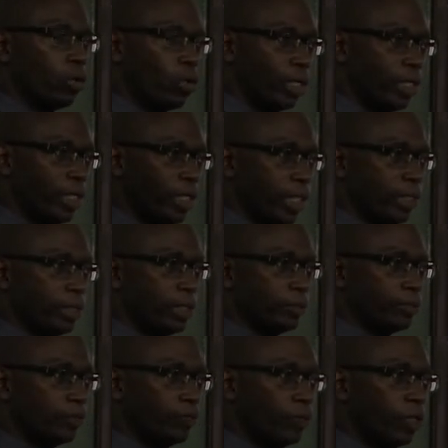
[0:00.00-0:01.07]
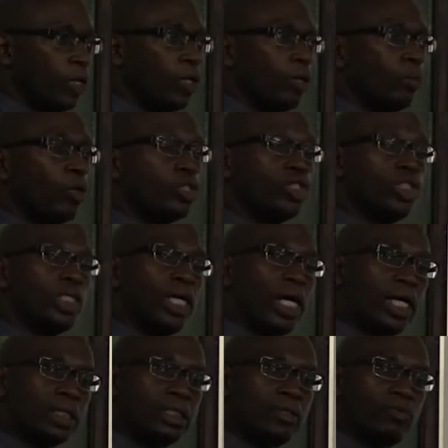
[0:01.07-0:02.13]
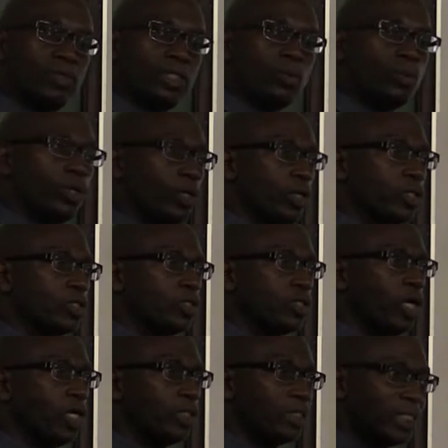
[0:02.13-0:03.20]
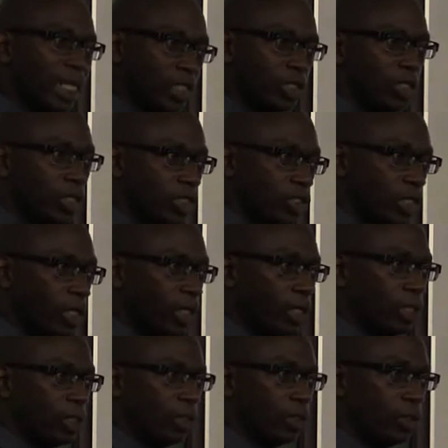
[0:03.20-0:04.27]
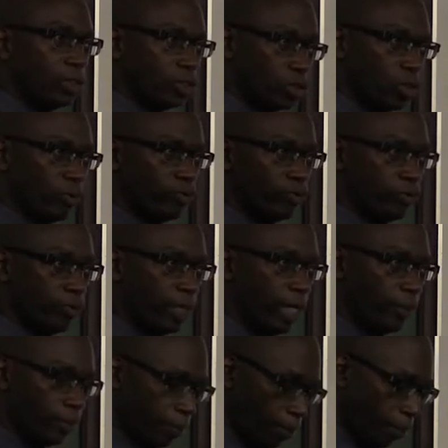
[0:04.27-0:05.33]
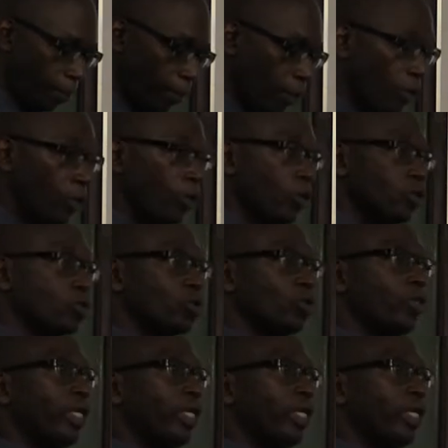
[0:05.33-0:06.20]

coordinator, but she actively works on technological stuff, right? So